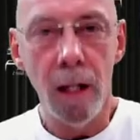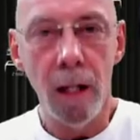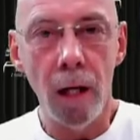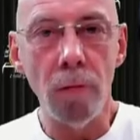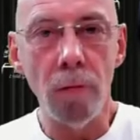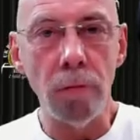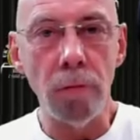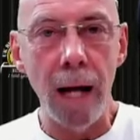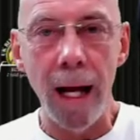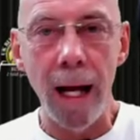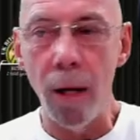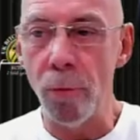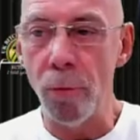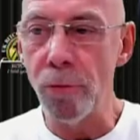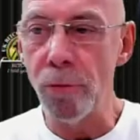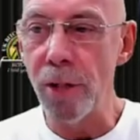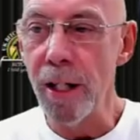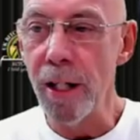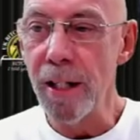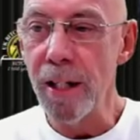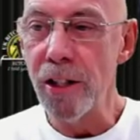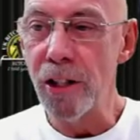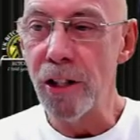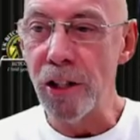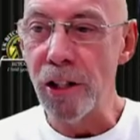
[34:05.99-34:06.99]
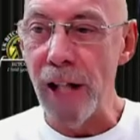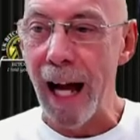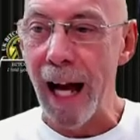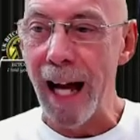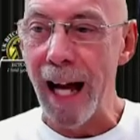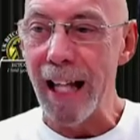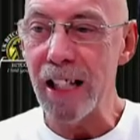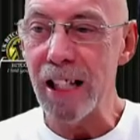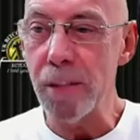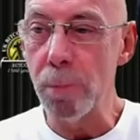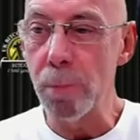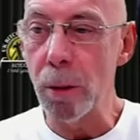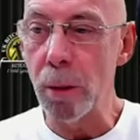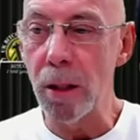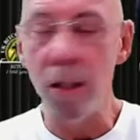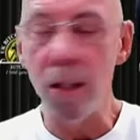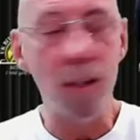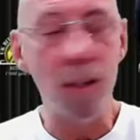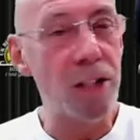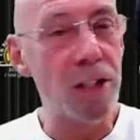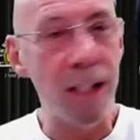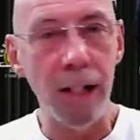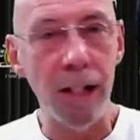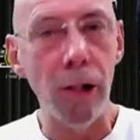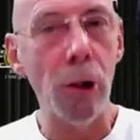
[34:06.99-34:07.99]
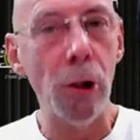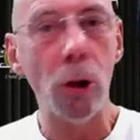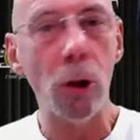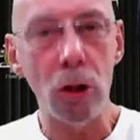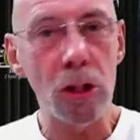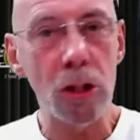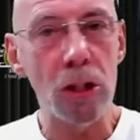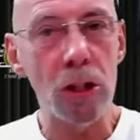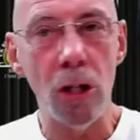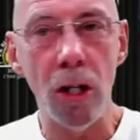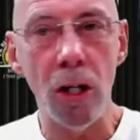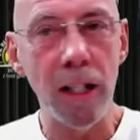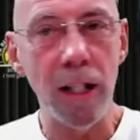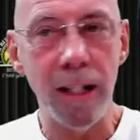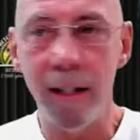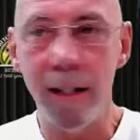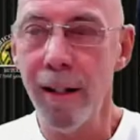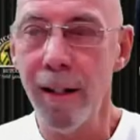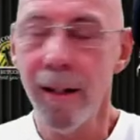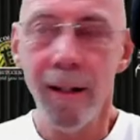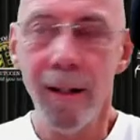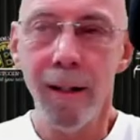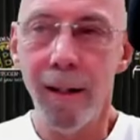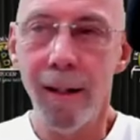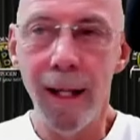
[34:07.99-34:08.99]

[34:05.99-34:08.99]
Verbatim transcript: around sats because it looks like